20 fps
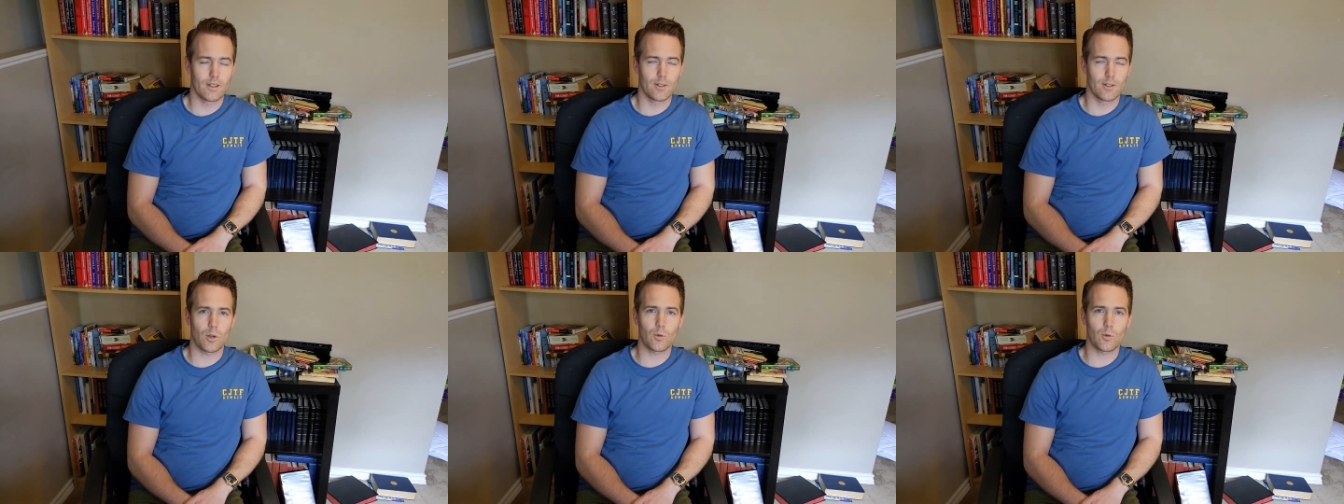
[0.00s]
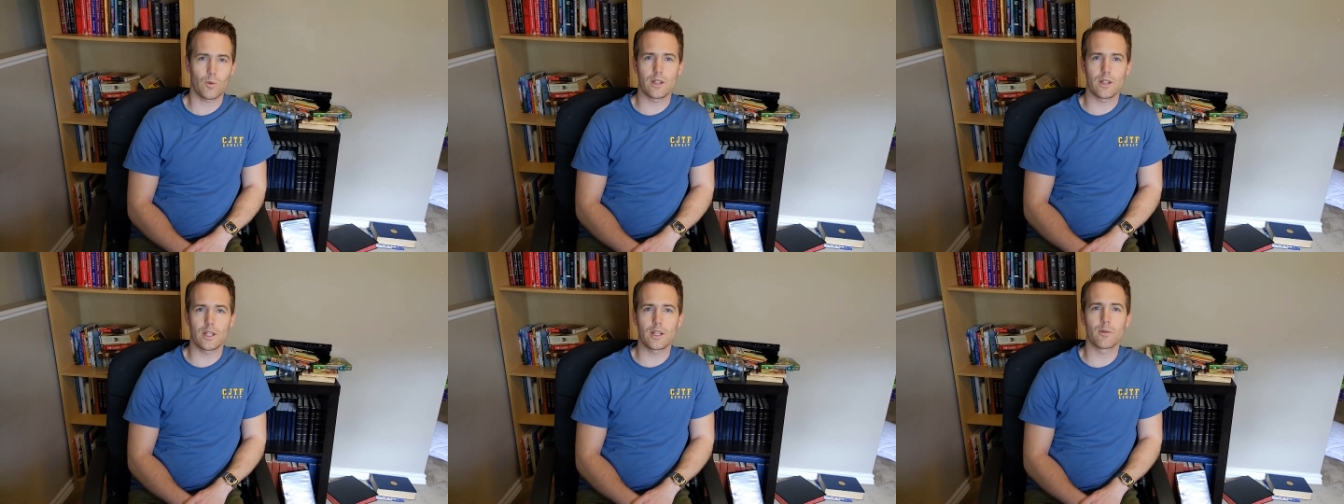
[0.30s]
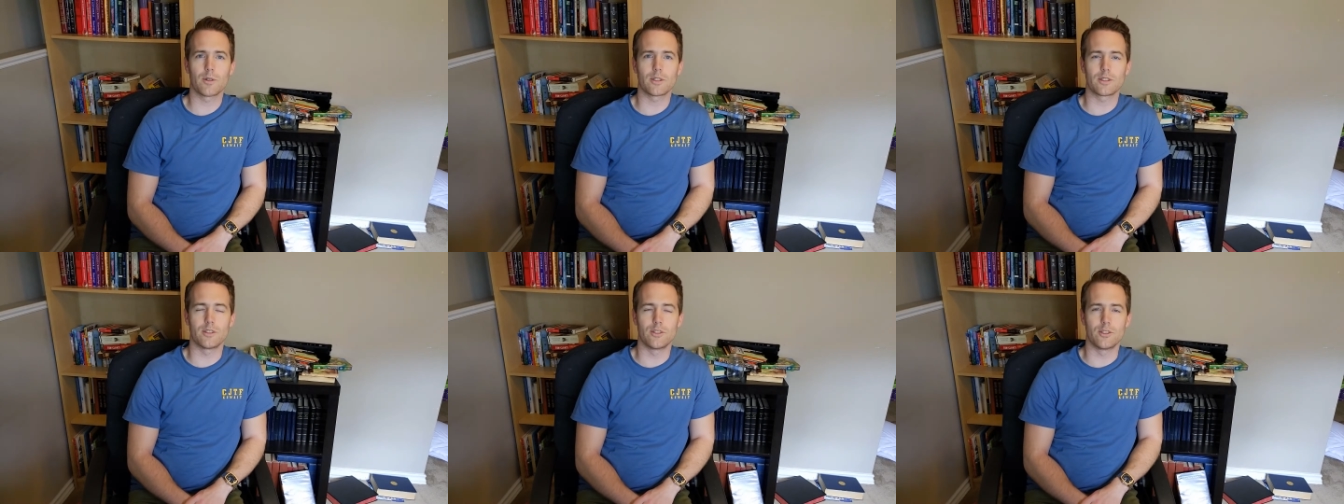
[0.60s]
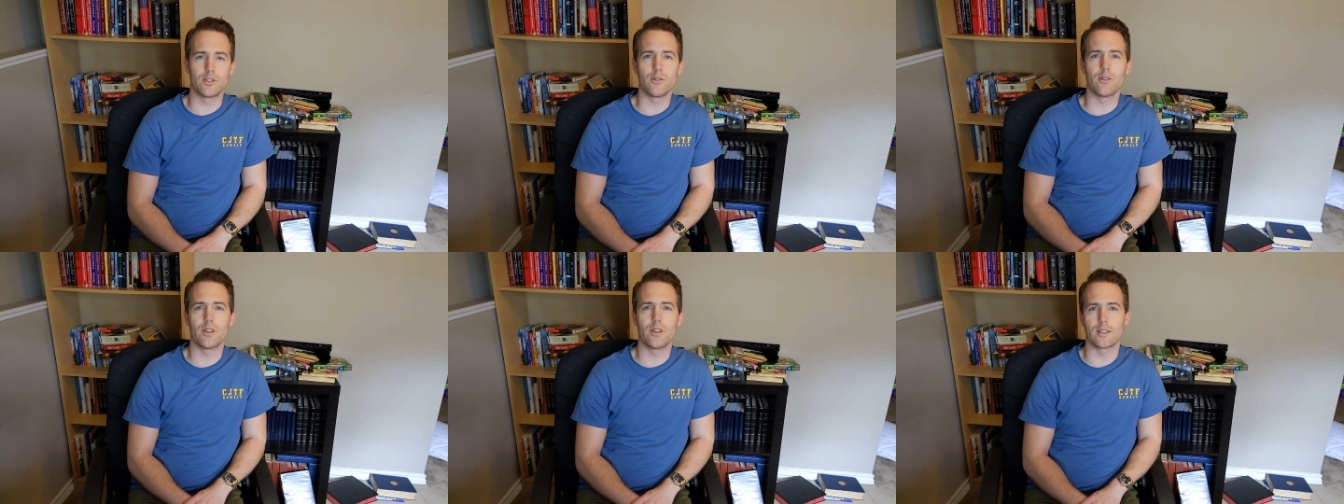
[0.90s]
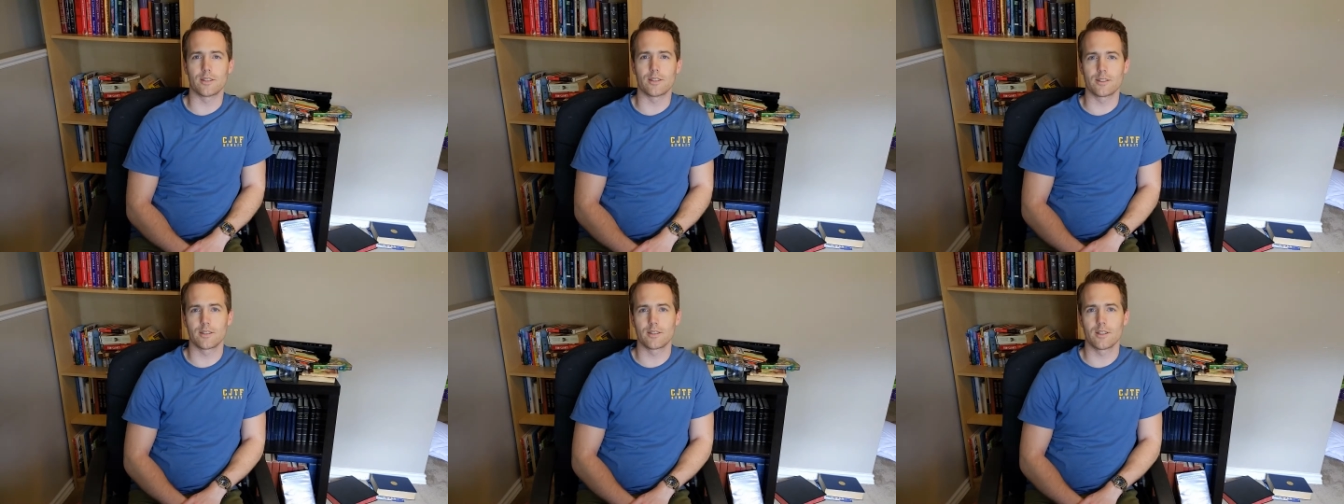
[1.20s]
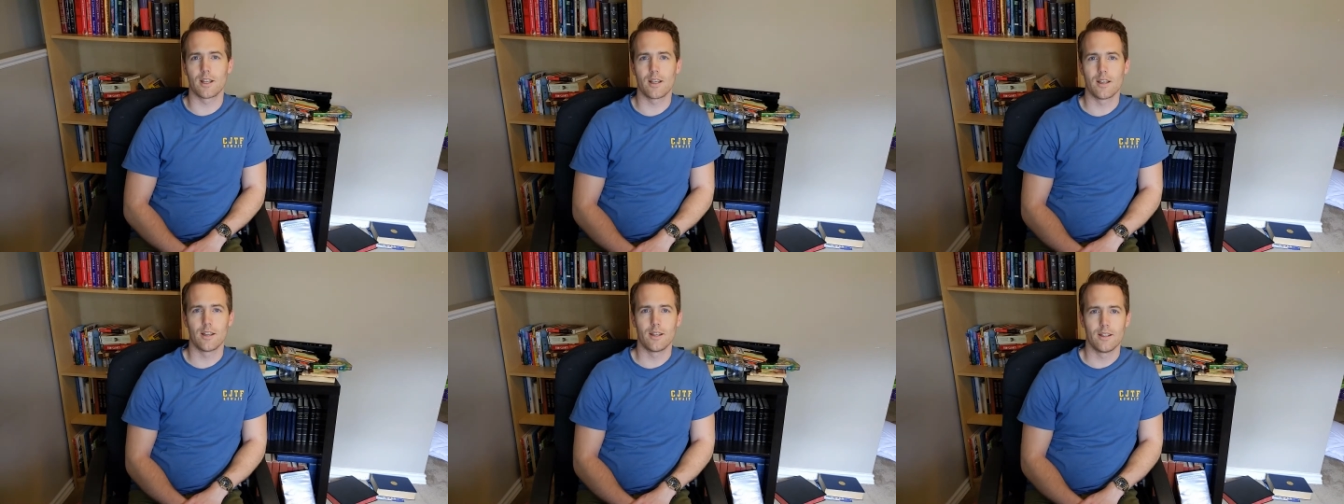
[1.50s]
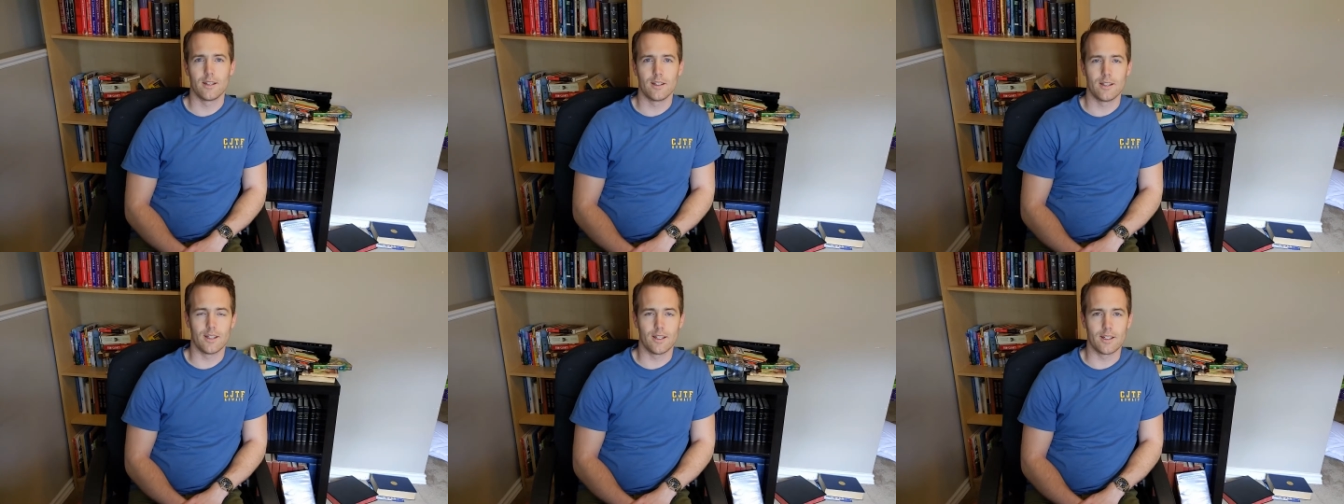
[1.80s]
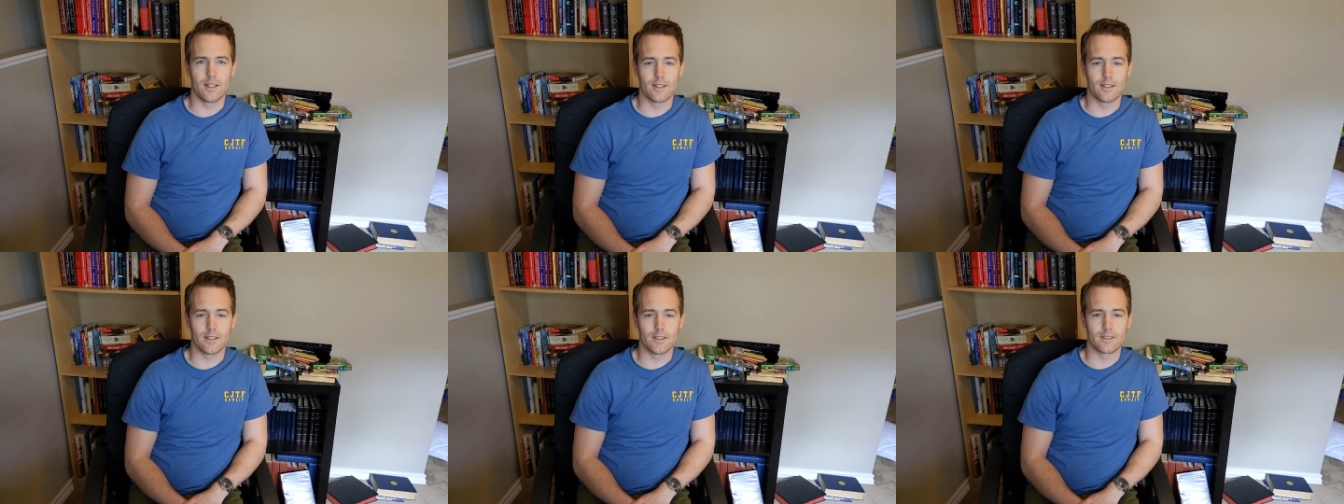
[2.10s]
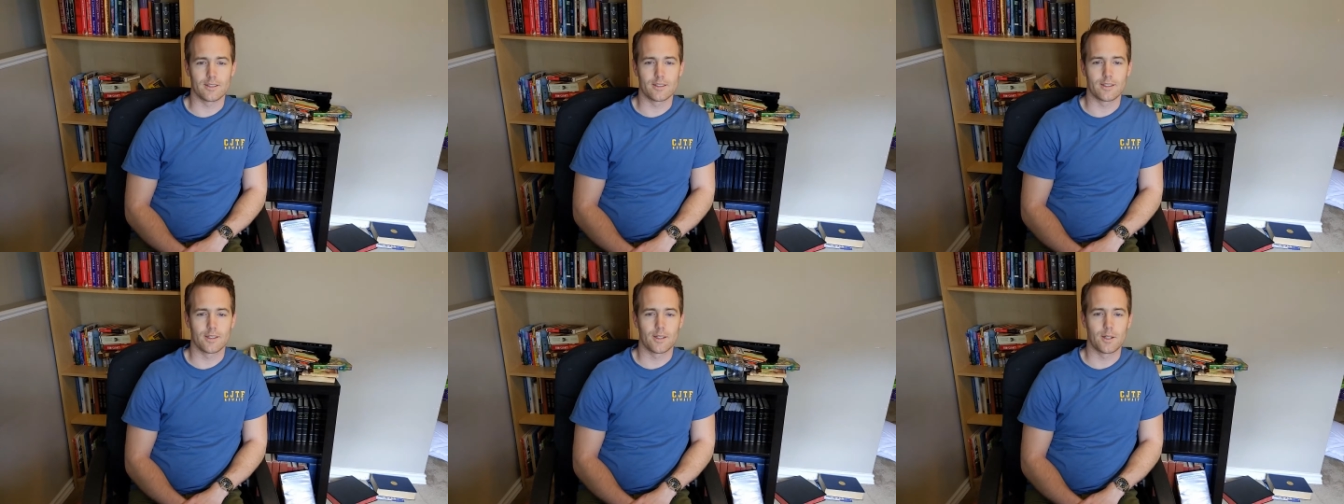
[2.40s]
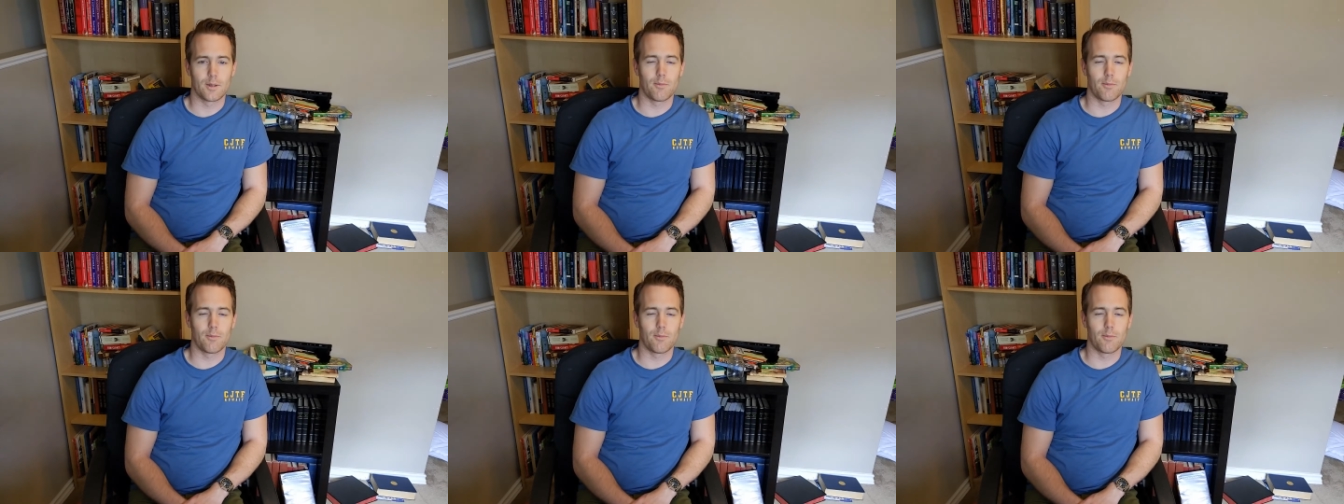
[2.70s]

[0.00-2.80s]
One way linguists do this is